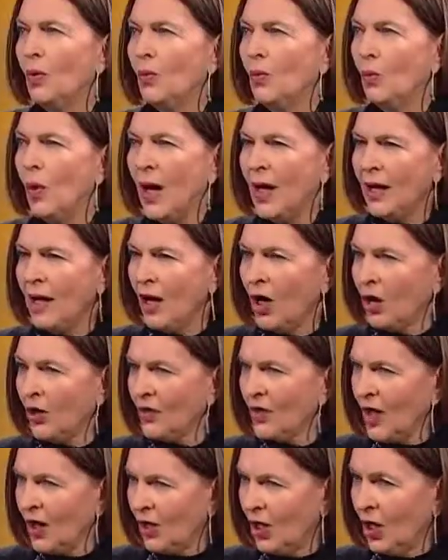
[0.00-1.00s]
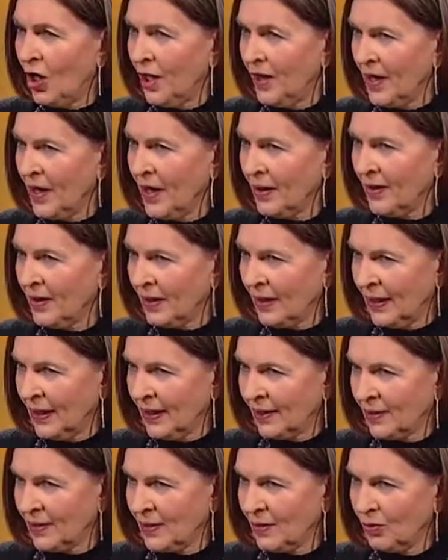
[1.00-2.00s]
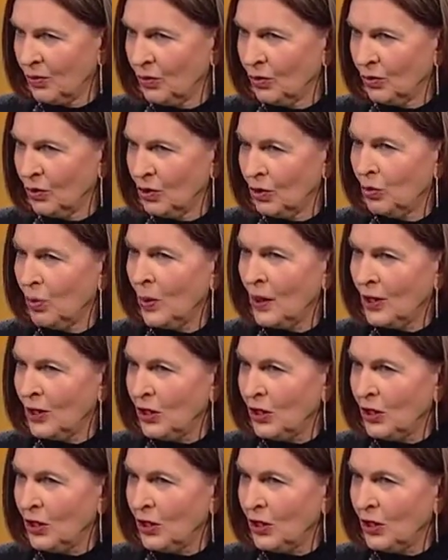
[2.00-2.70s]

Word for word: why are they on the list? Do we